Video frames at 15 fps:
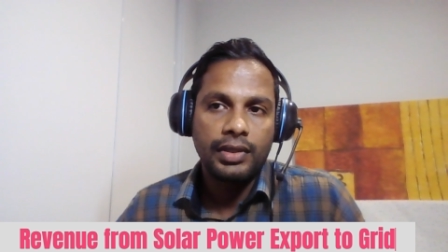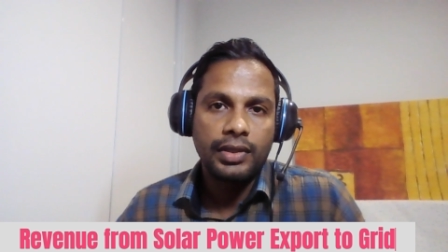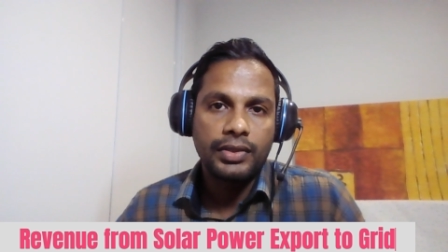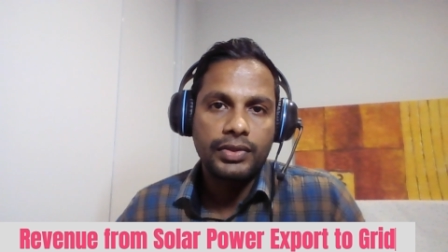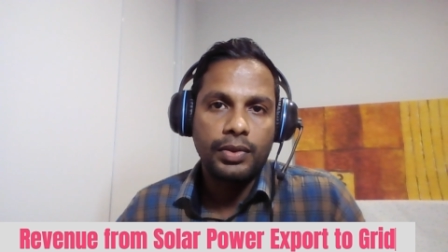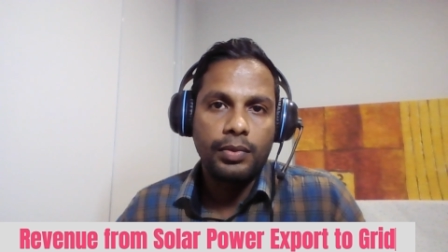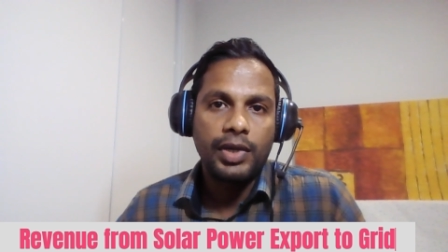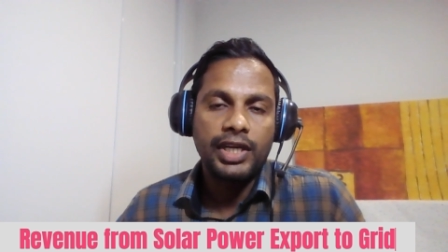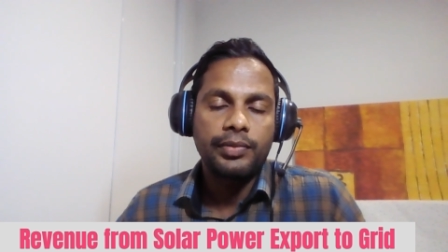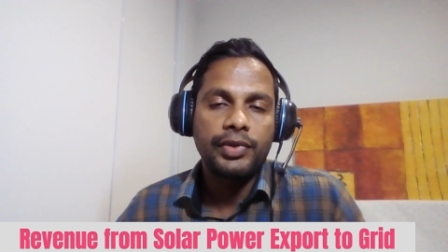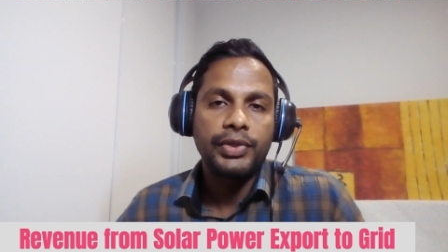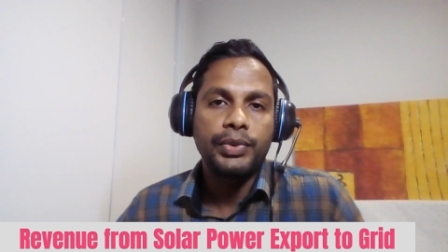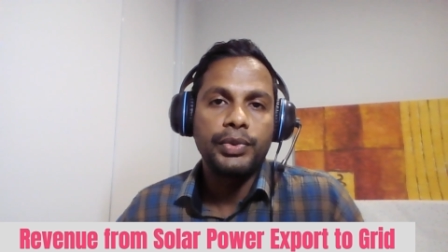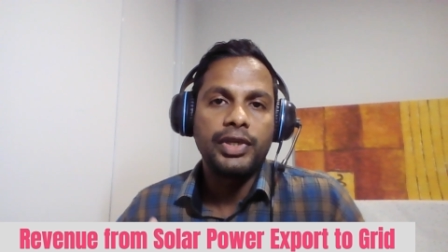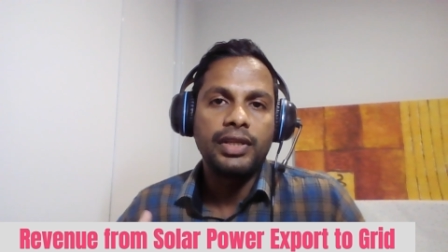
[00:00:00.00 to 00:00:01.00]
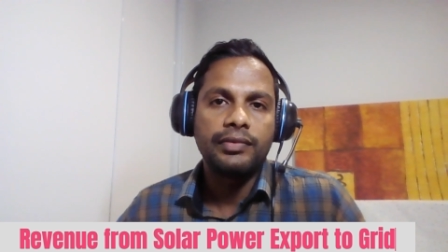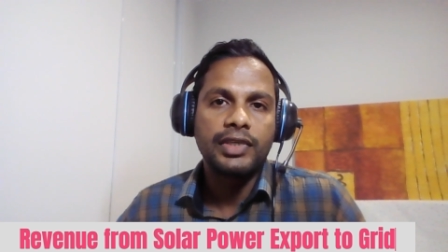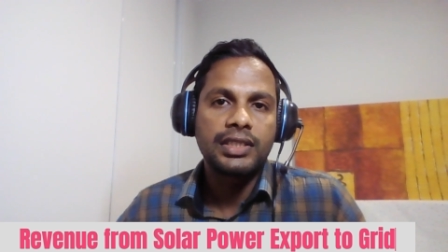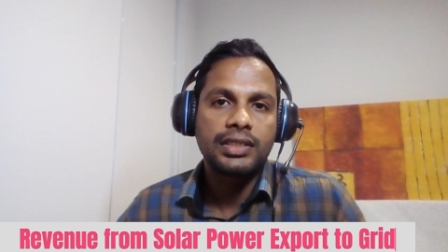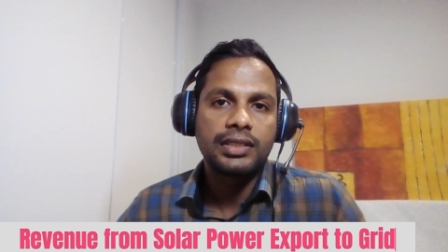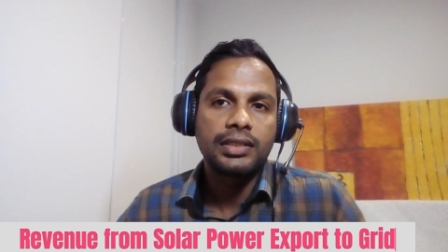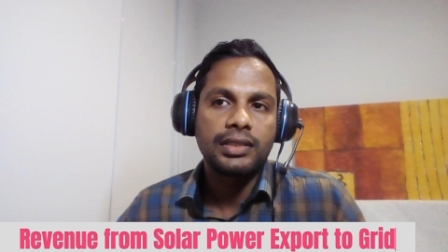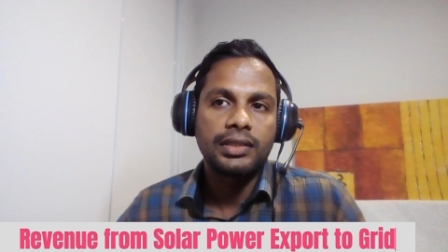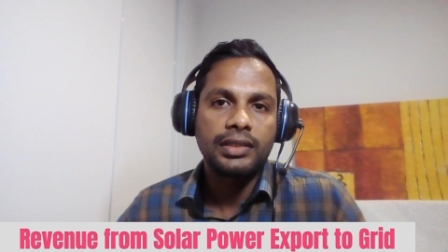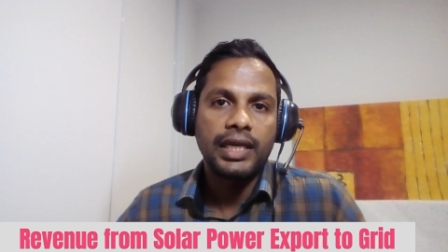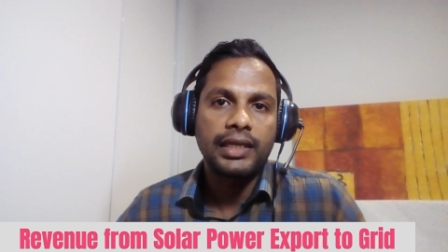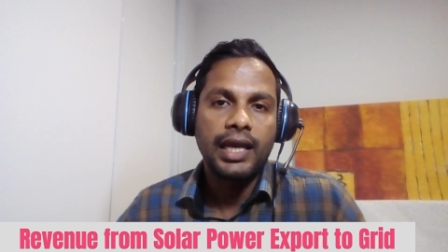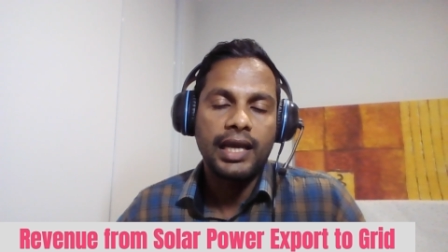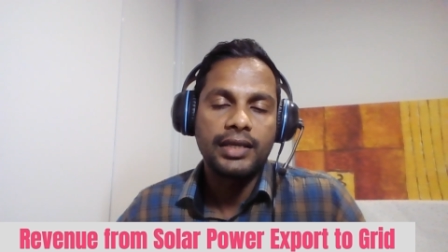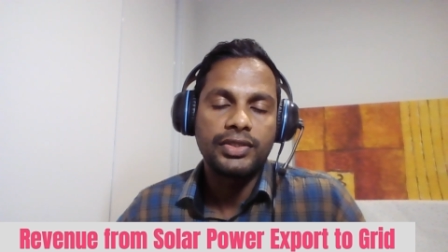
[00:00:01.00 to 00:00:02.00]
So whatever you invest, that
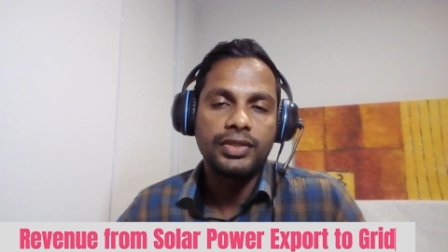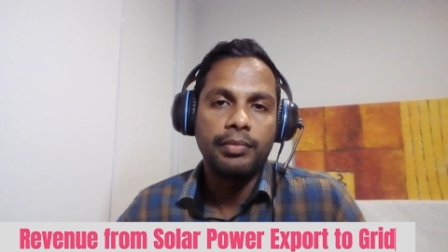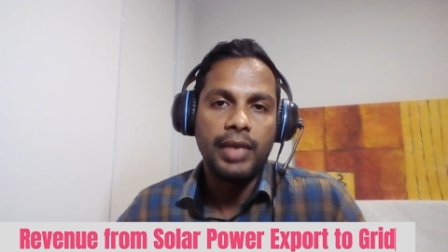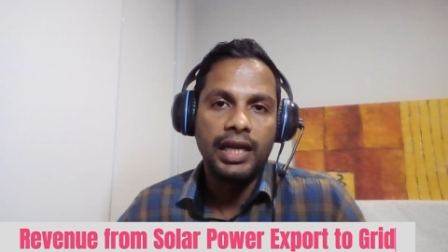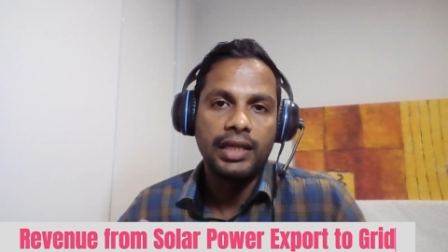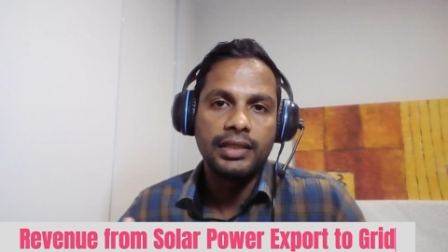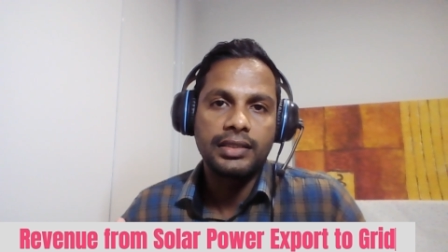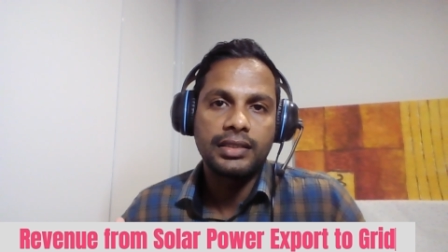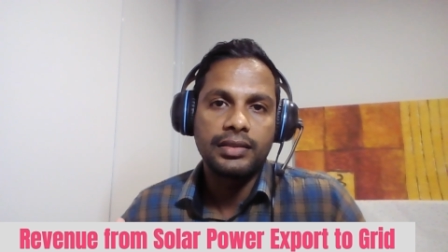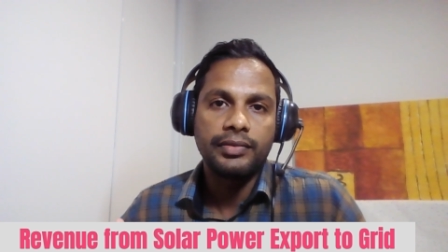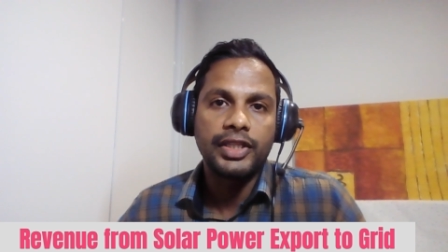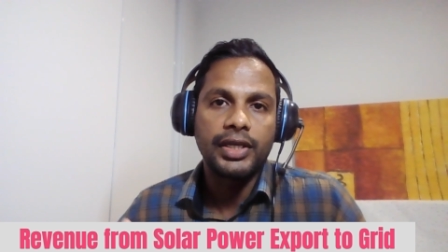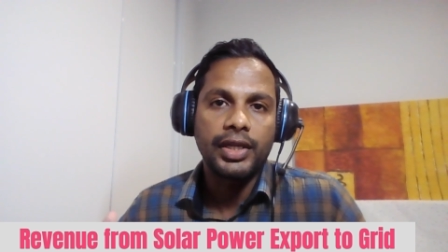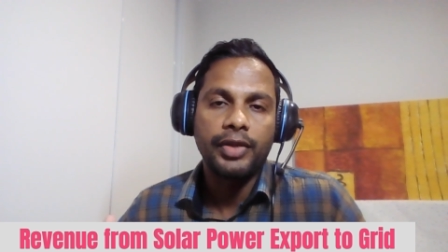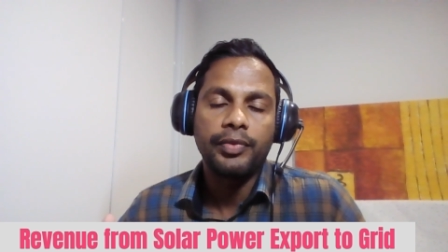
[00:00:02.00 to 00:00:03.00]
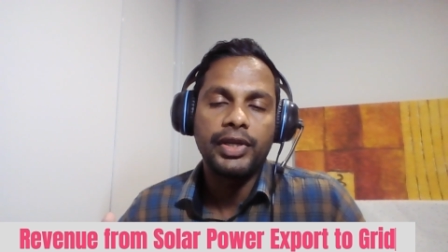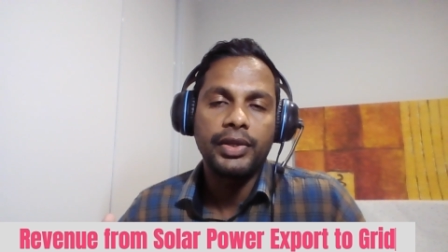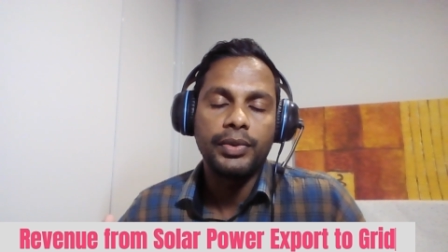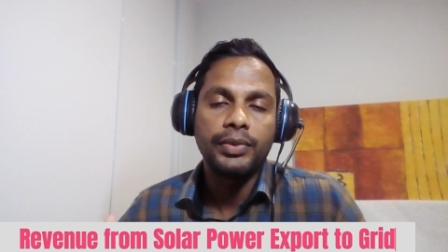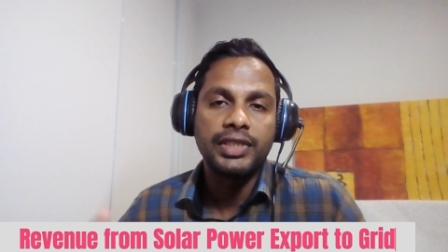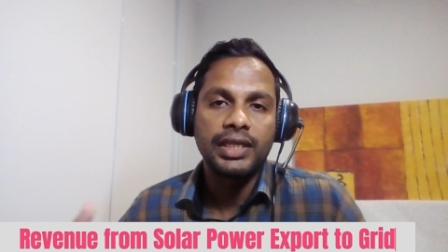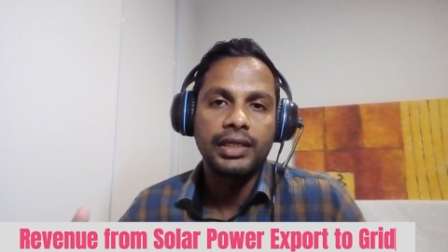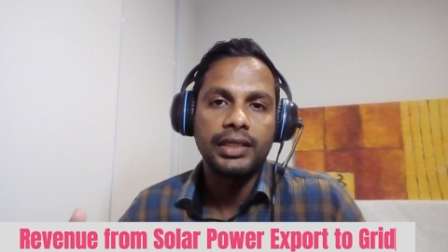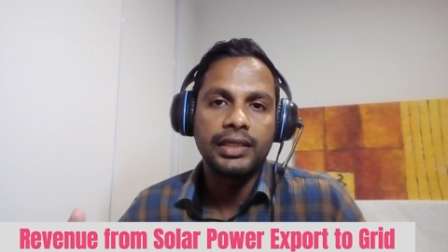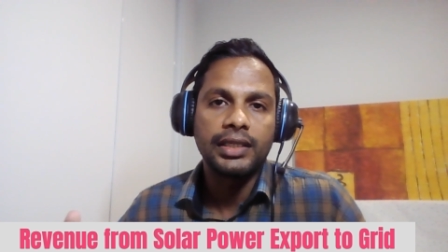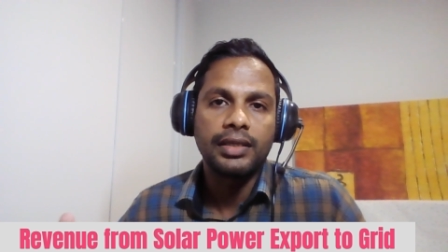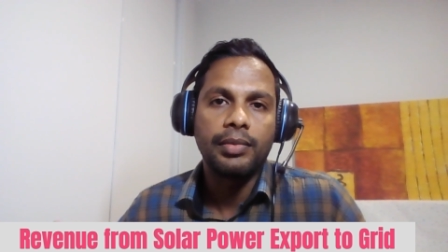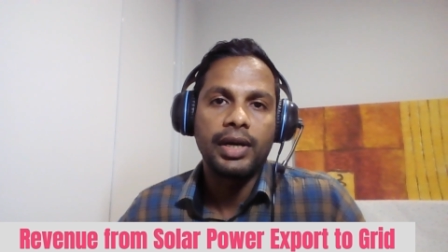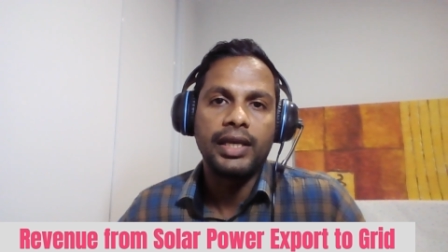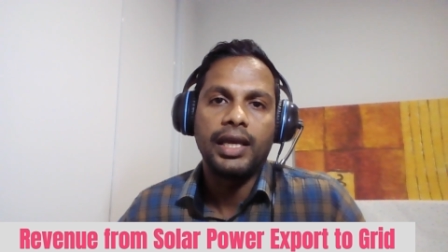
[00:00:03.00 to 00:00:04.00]
has to balance with the revenue generated
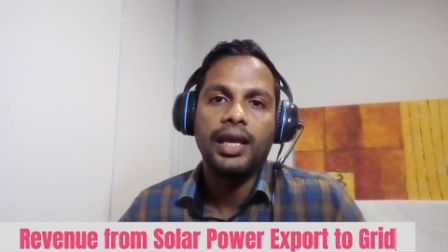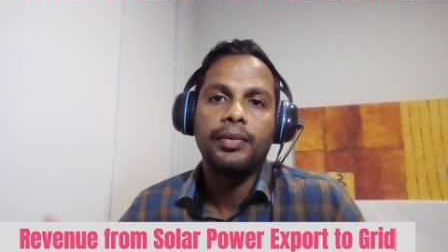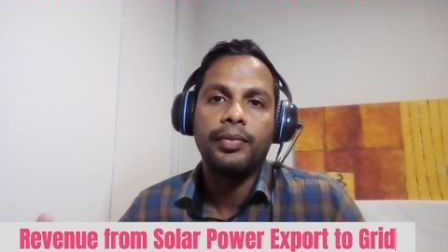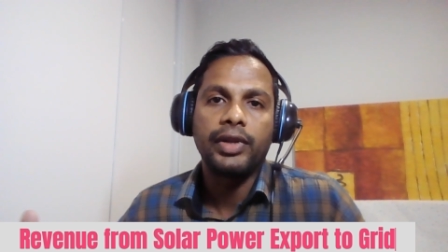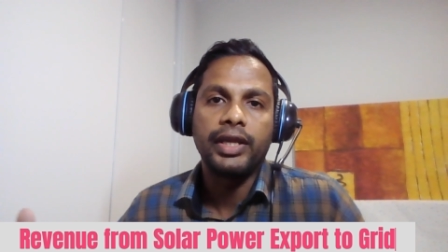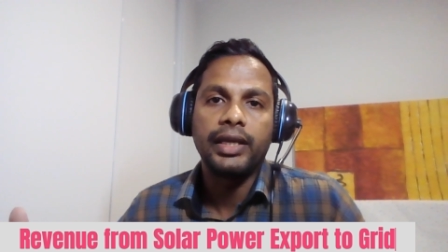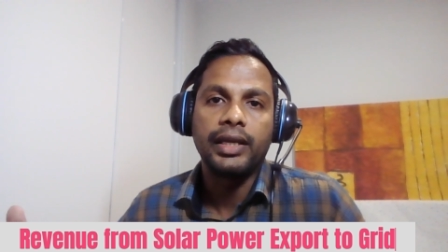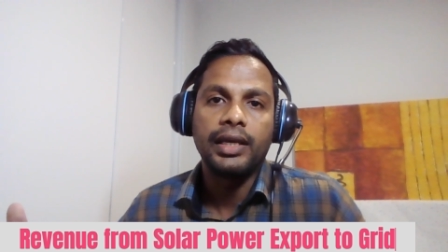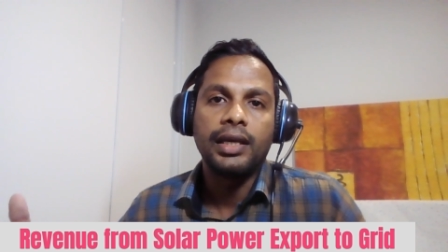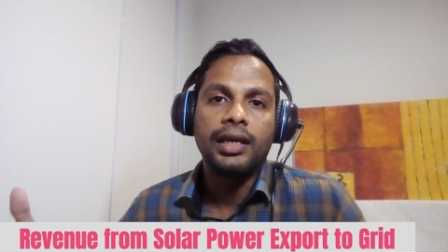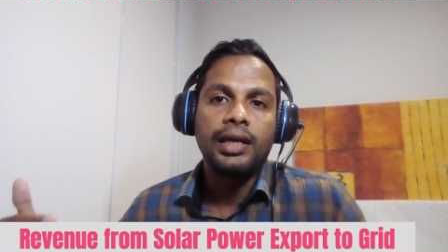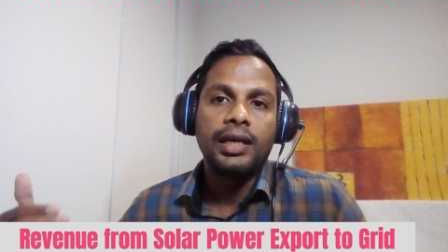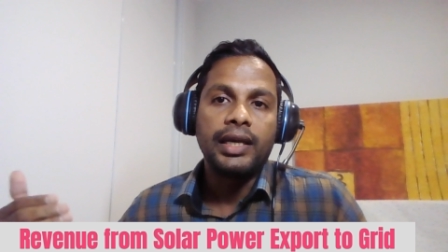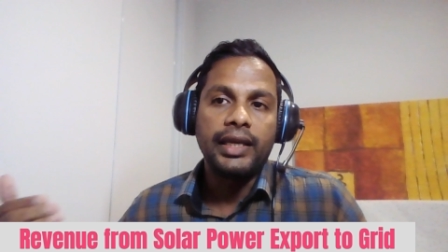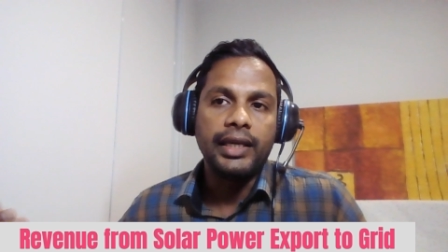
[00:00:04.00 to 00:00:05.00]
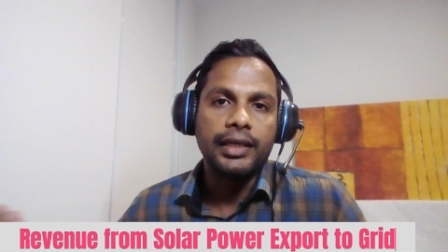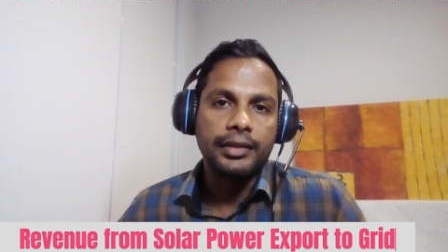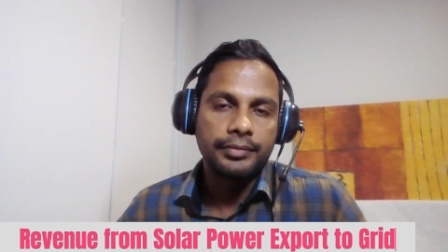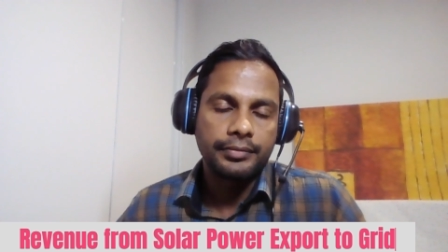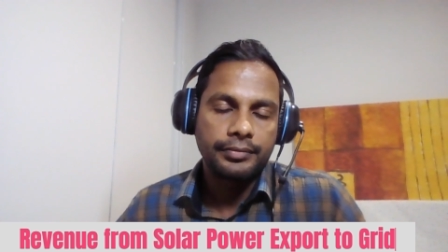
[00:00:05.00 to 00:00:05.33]
by every year.